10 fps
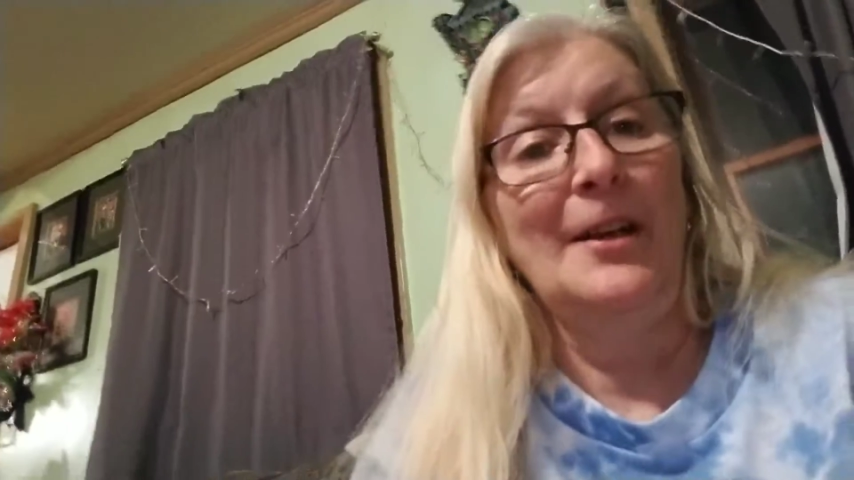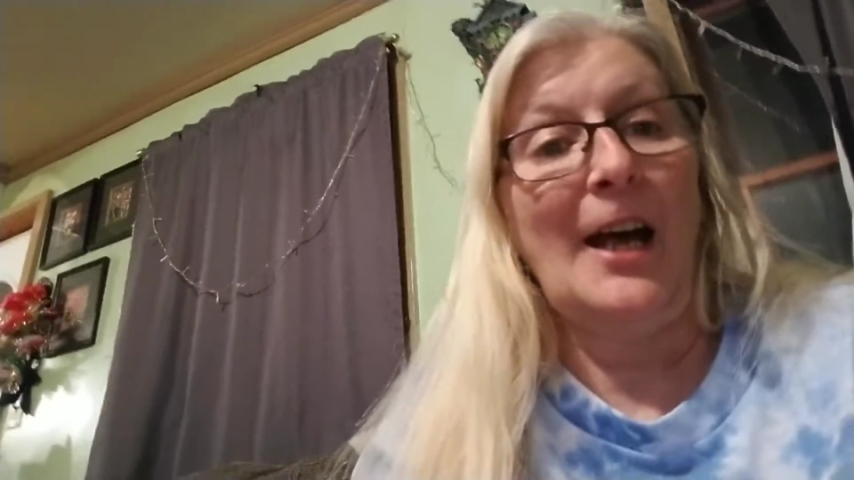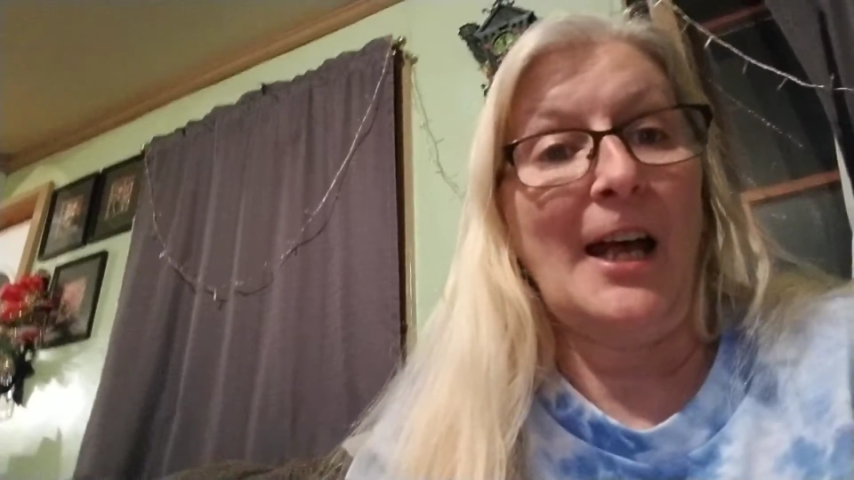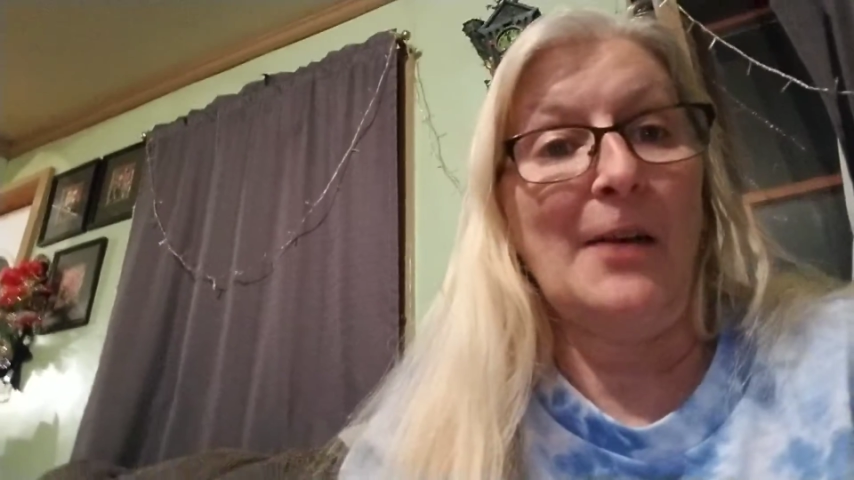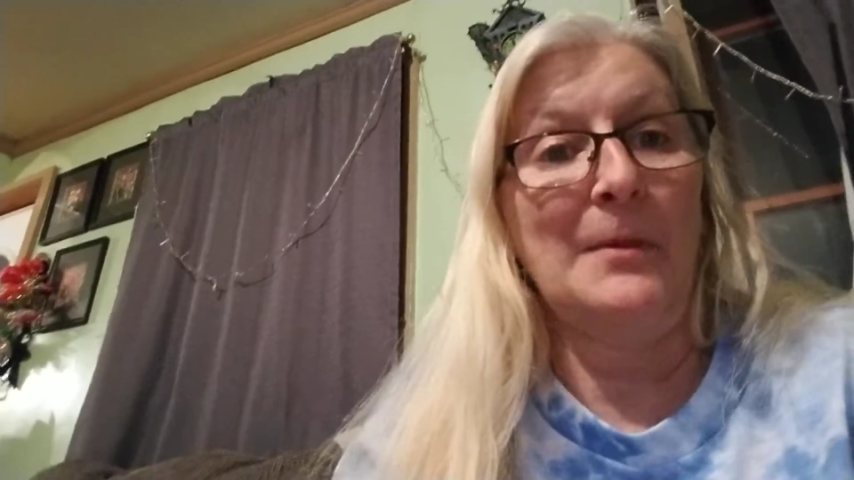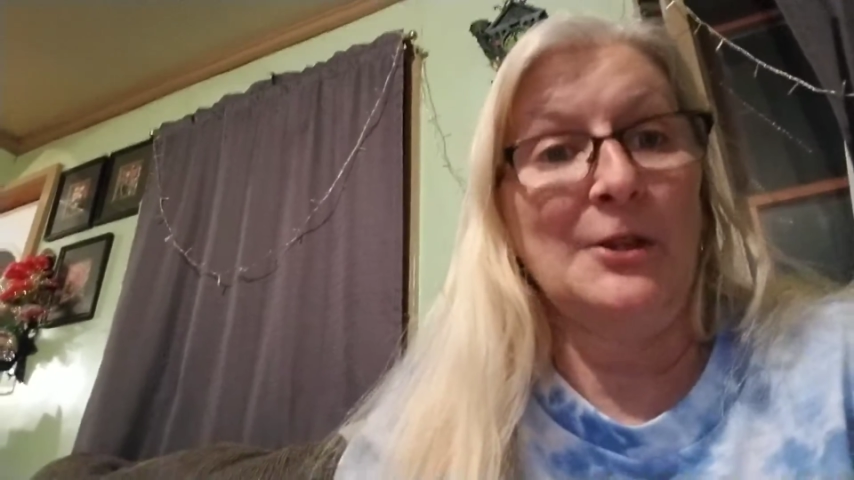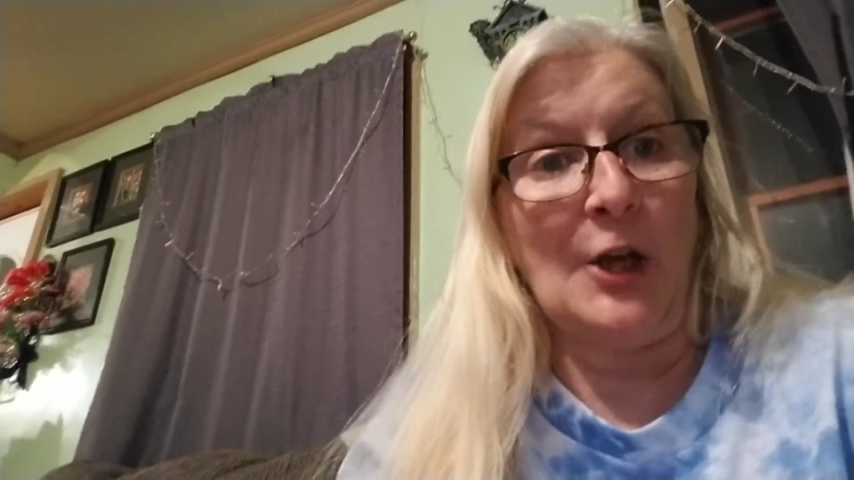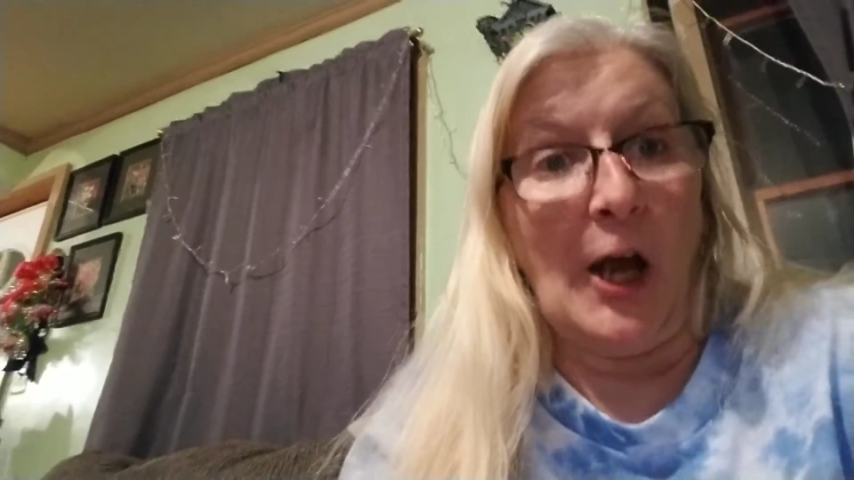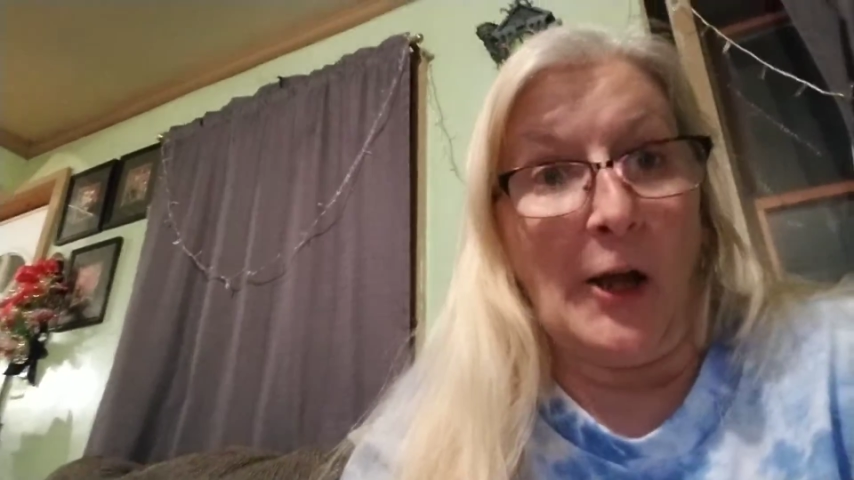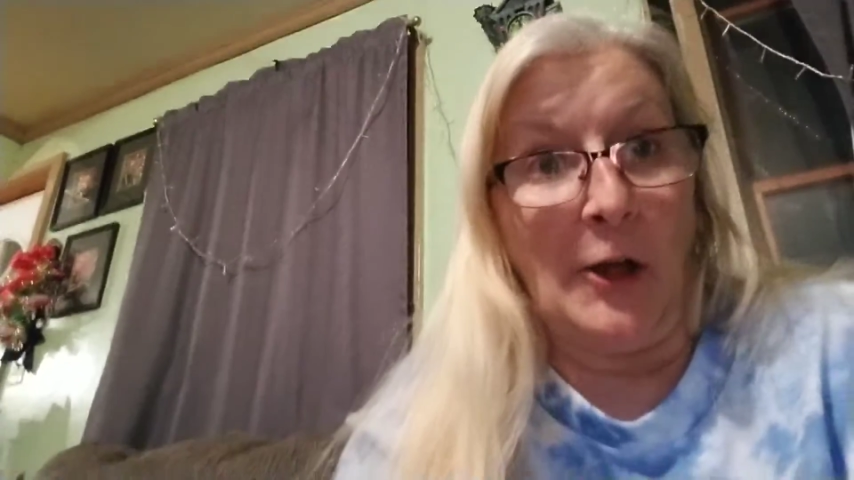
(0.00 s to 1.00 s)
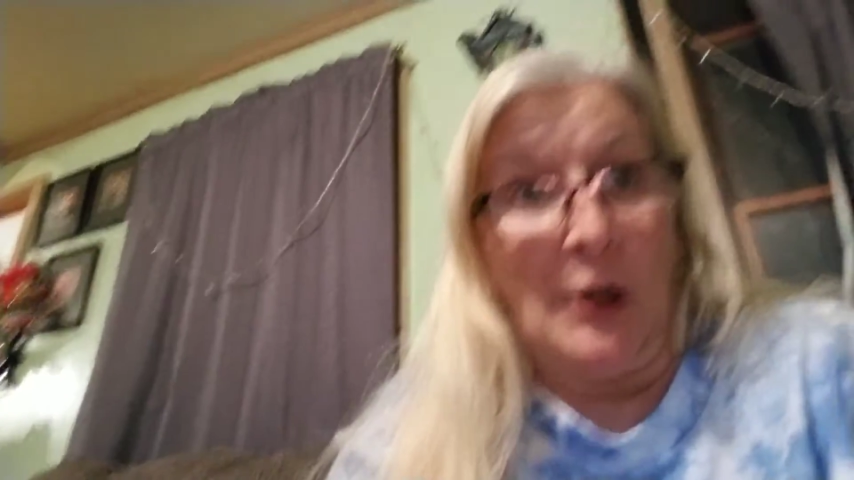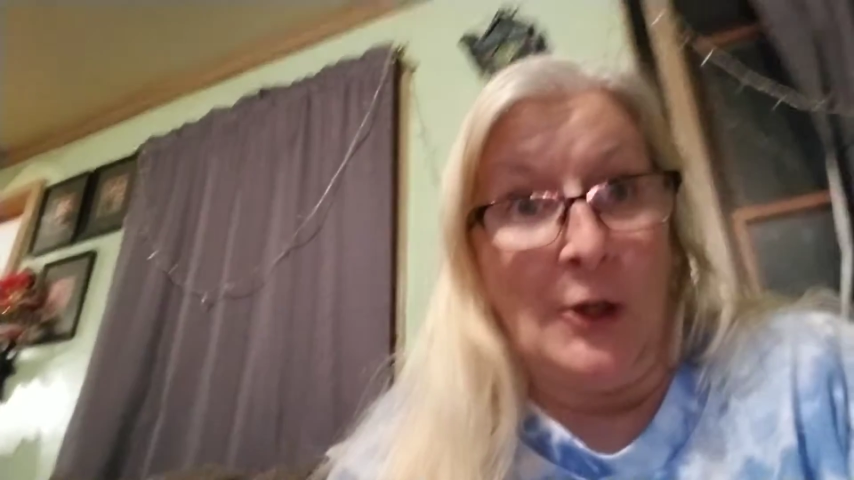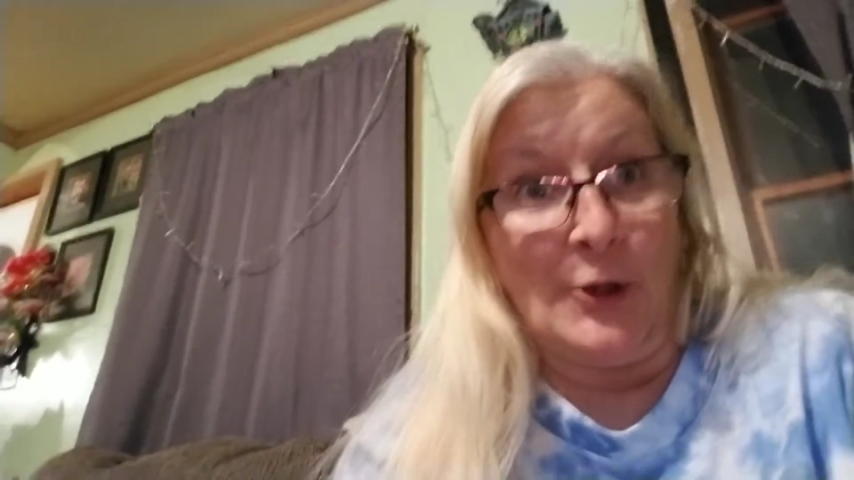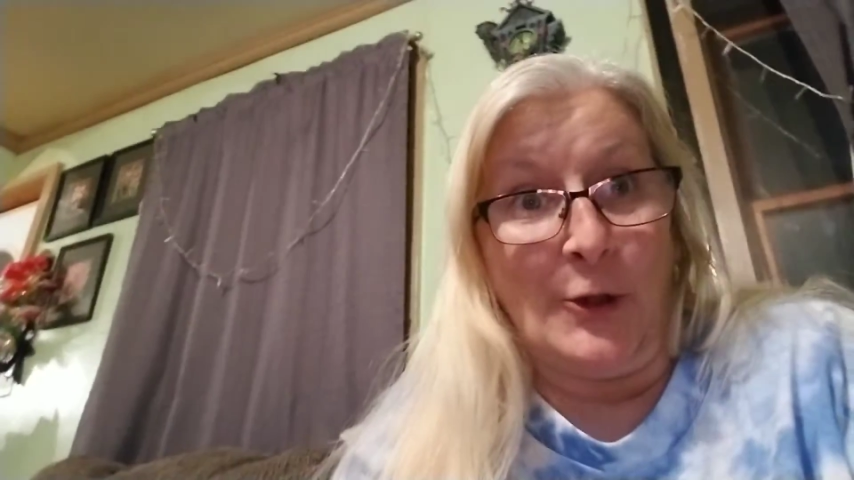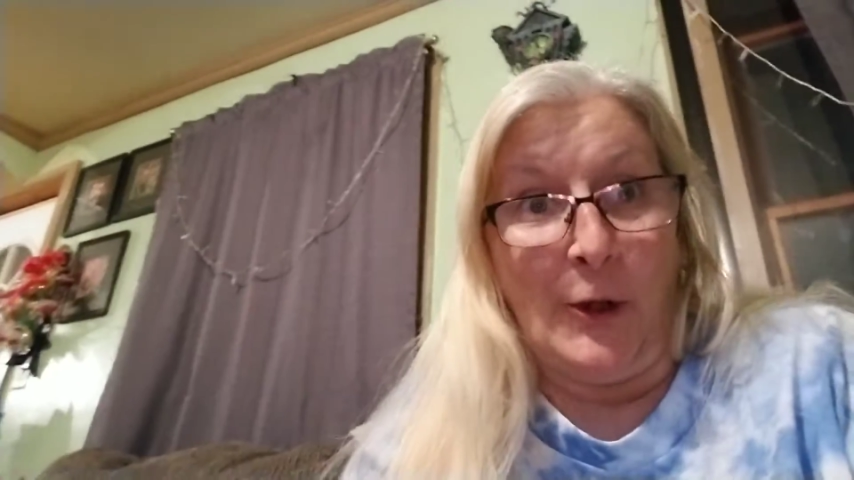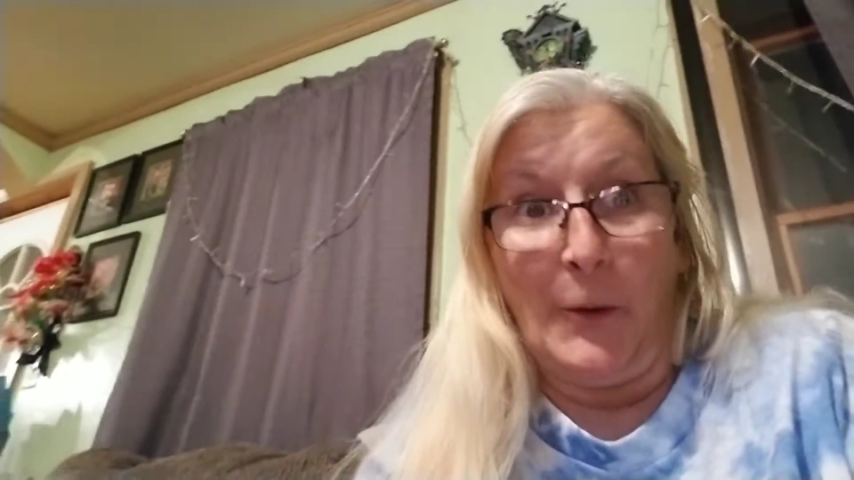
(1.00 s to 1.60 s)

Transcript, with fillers: I have been challenged